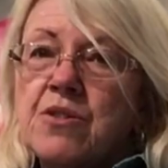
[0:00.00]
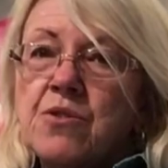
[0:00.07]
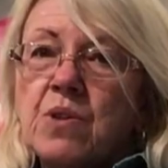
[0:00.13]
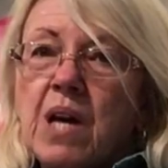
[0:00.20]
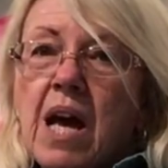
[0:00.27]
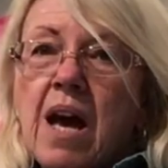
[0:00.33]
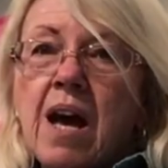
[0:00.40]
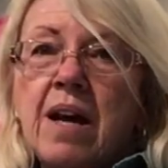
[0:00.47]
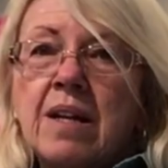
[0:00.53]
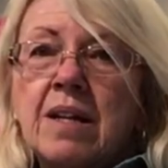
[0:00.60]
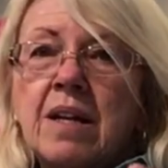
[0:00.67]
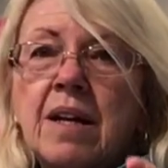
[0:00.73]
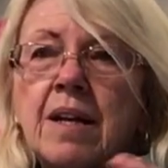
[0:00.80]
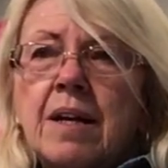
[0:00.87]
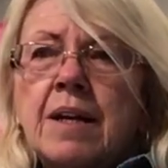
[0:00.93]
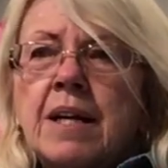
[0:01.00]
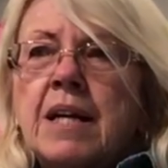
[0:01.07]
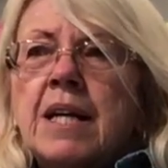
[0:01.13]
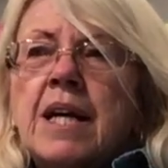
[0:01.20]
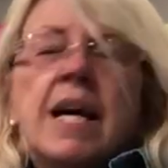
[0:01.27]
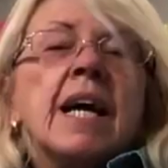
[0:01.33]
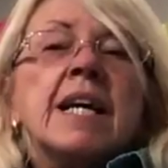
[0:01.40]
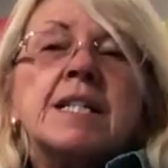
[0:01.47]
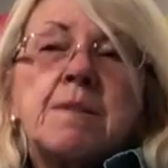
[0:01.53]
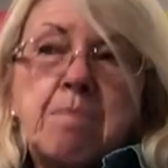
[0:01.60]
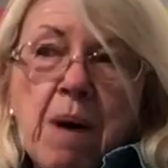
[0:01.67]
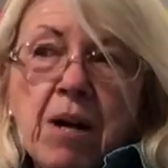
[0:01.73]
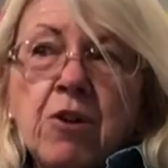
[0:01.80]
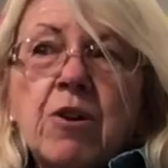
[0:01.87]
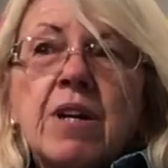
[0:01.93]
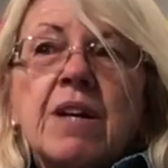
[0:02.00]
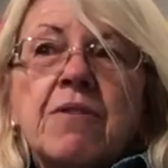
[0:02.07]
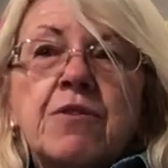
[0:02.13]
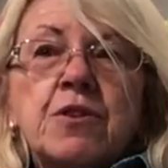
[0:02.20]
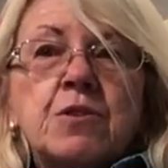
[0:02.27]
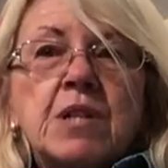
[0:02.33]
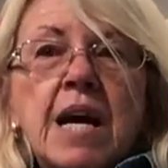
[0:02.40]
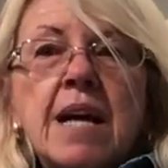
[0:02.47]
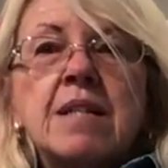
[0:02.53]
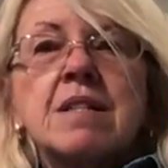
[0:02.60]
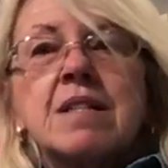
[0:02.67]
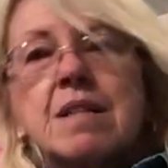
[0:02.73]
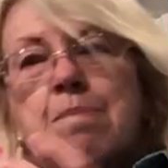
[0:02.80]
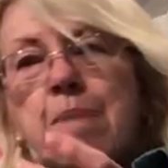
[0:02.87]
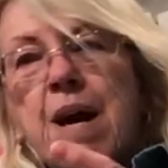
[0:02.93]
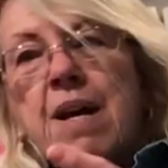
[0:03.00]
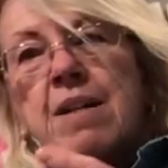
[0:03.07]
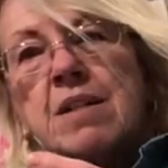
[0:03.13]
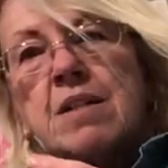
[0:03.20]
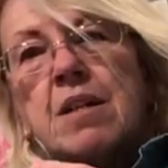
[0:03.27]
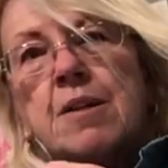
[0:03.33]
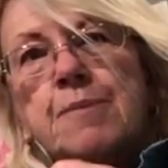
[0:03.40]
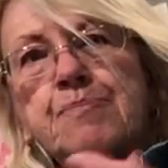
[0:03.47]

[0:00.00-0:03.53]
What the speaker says: as you can. It's better if you tend to spend